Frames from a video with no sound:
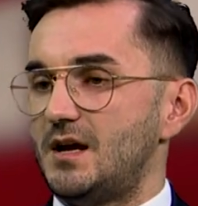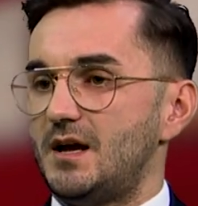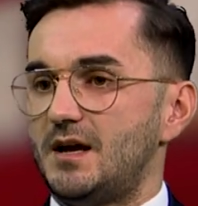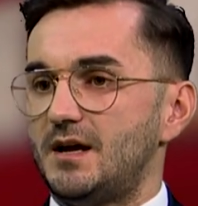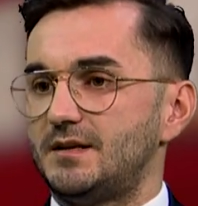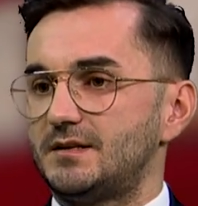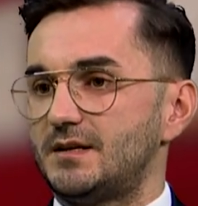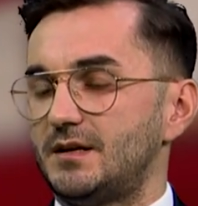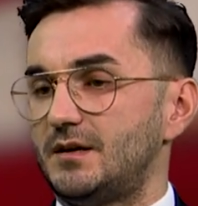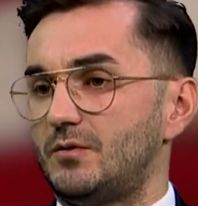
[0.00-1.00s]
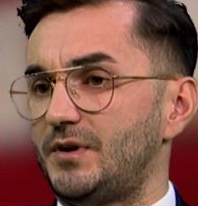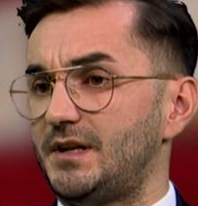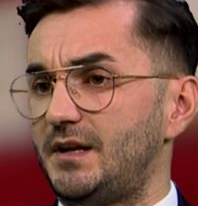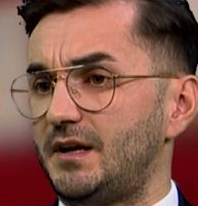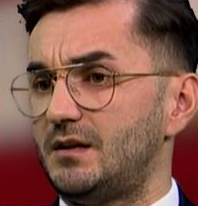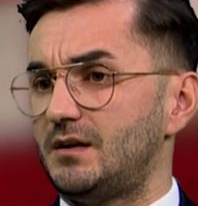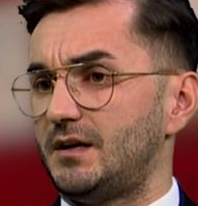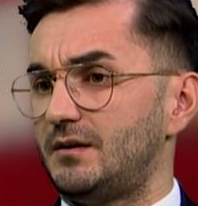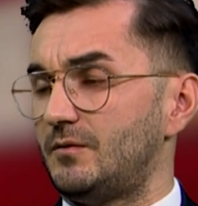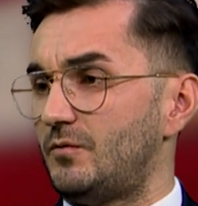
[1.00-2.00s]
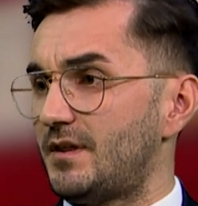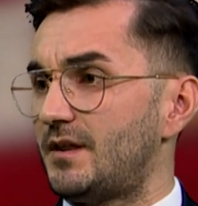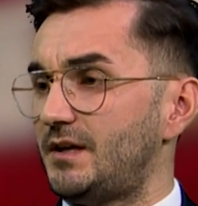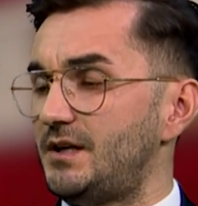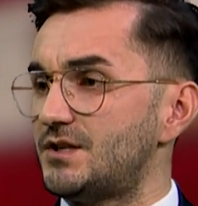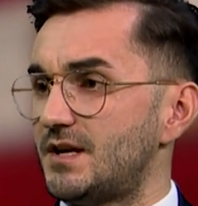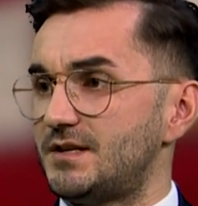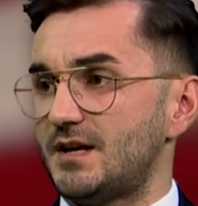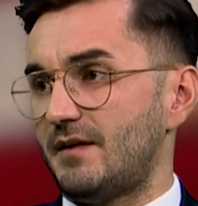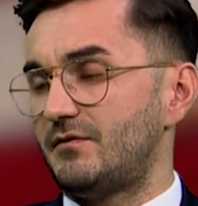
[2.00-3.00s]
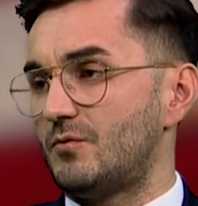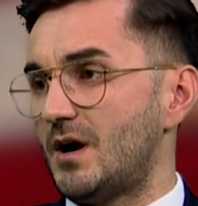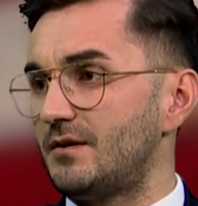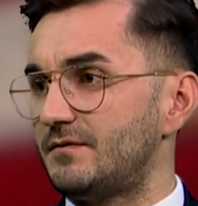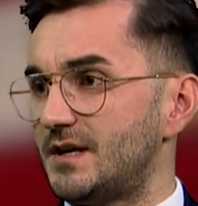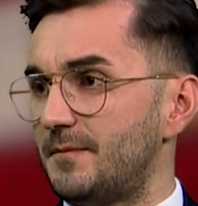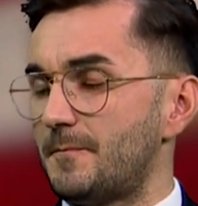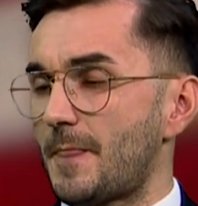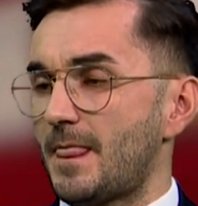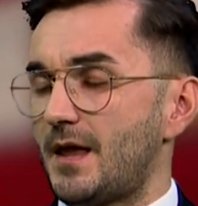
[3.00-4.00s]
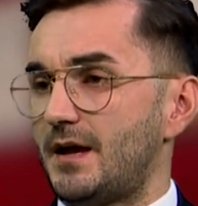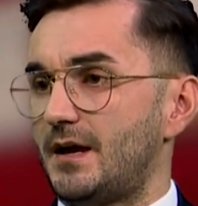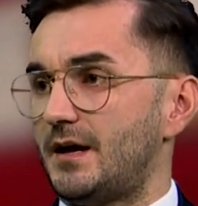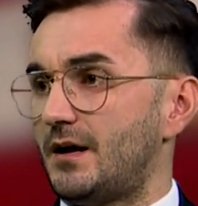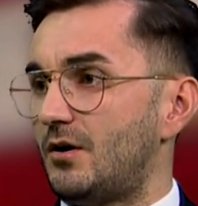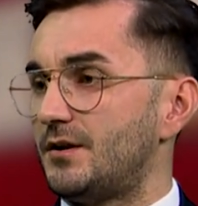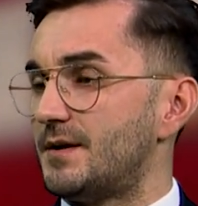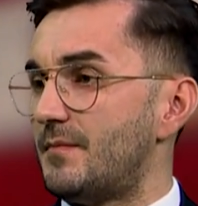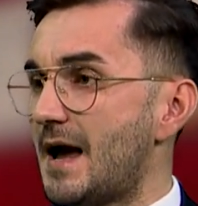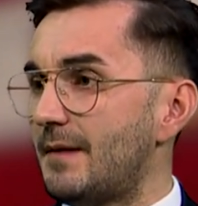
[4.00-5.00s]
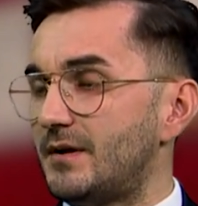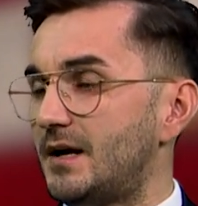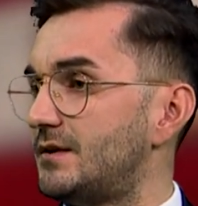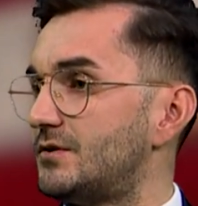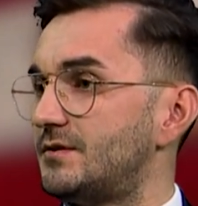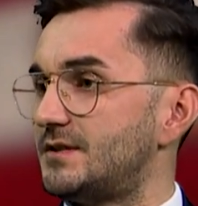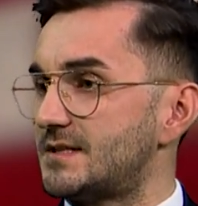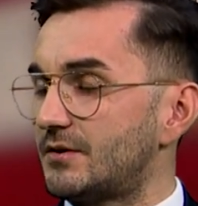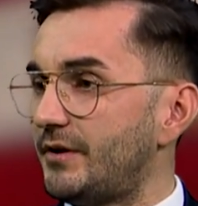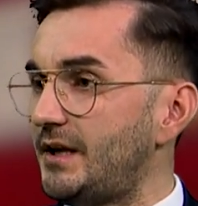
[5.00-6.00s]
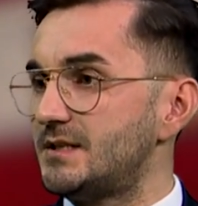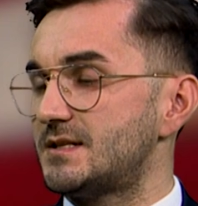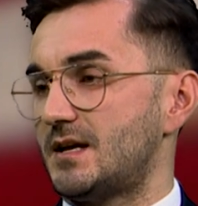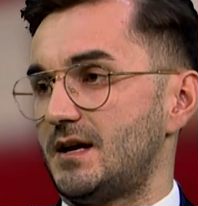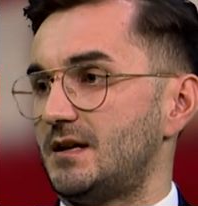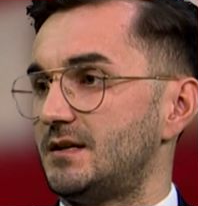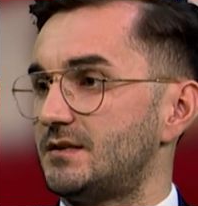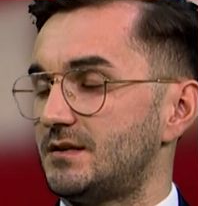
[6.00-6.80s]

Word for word: And uh, we deal uh, with each and every one of them on the map and on the screens and